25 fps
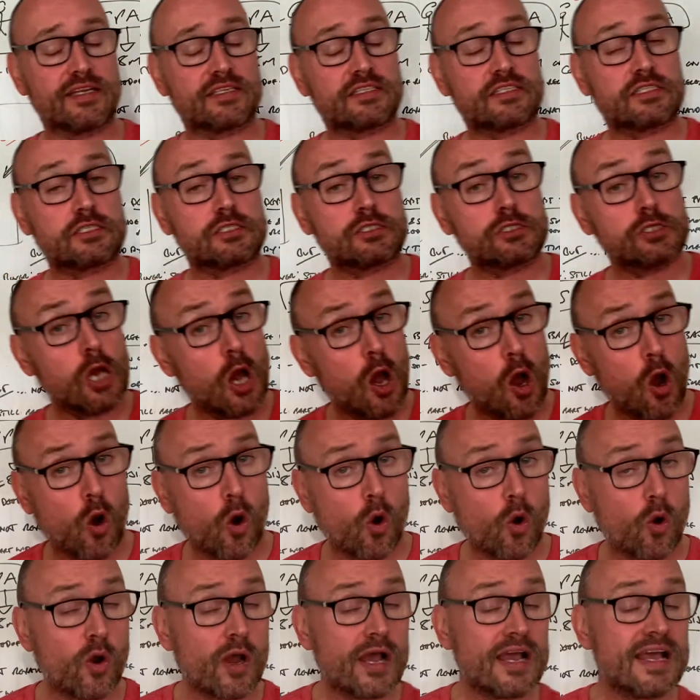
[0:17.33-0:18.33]

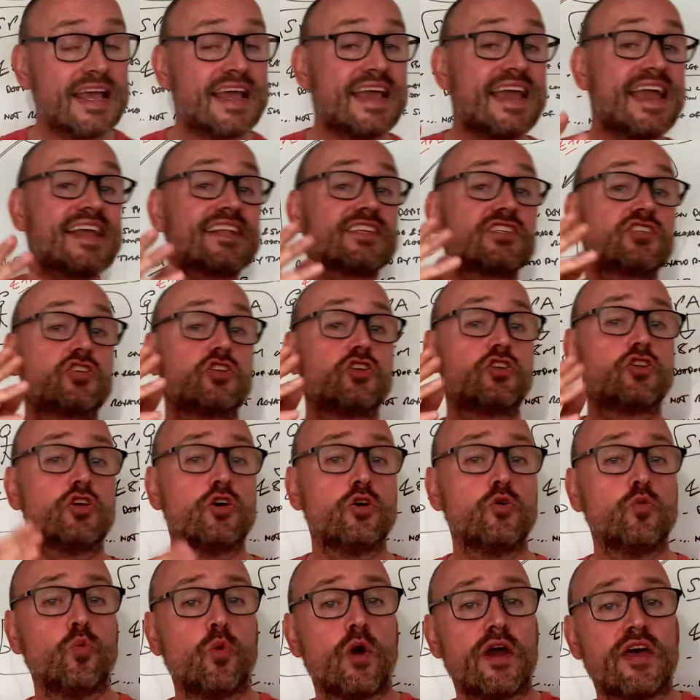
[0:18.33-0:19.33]
So, it's to
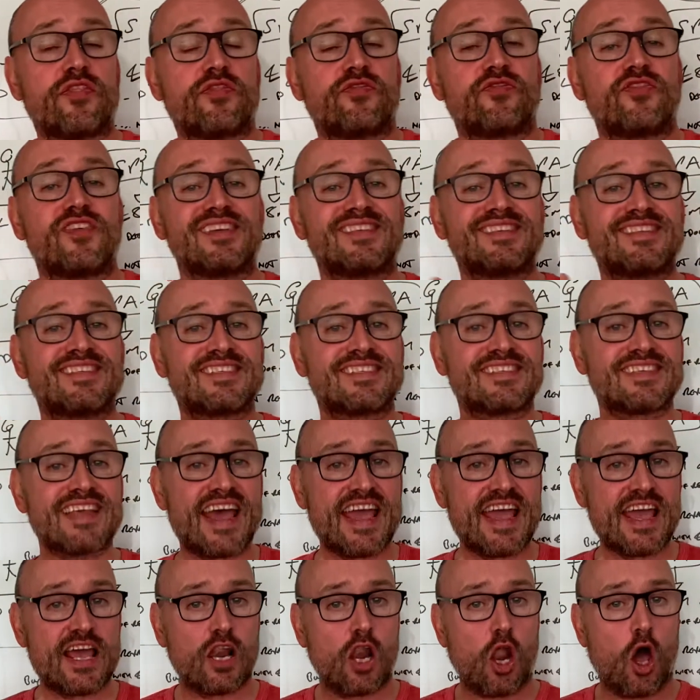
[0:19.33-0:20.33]
do with the
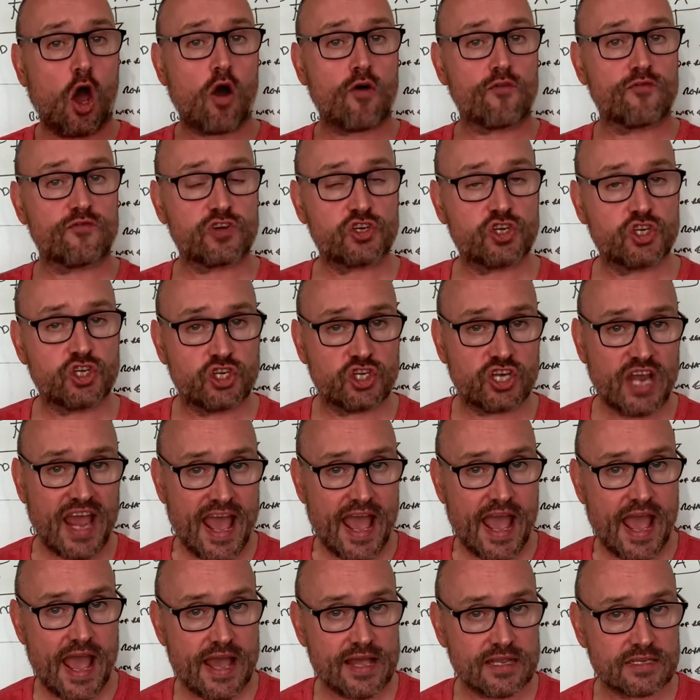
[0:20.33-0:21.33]
sale of
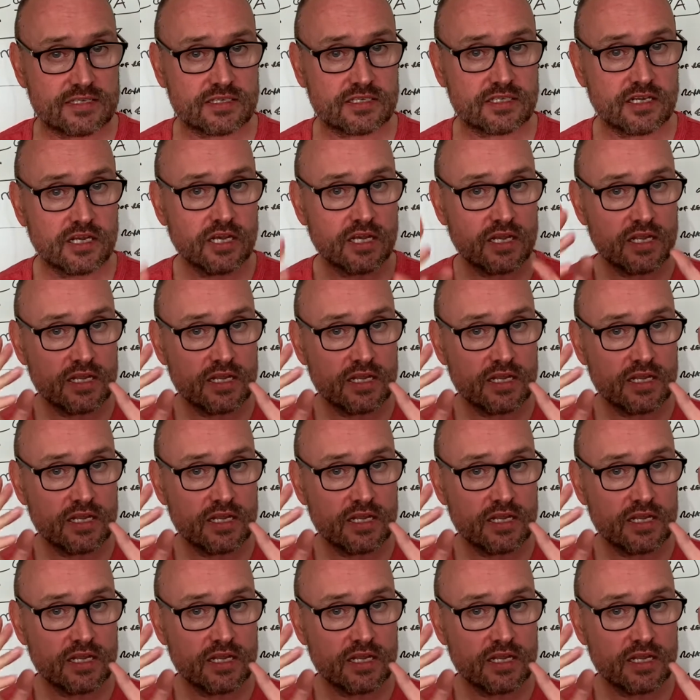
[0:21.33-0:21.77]
shares.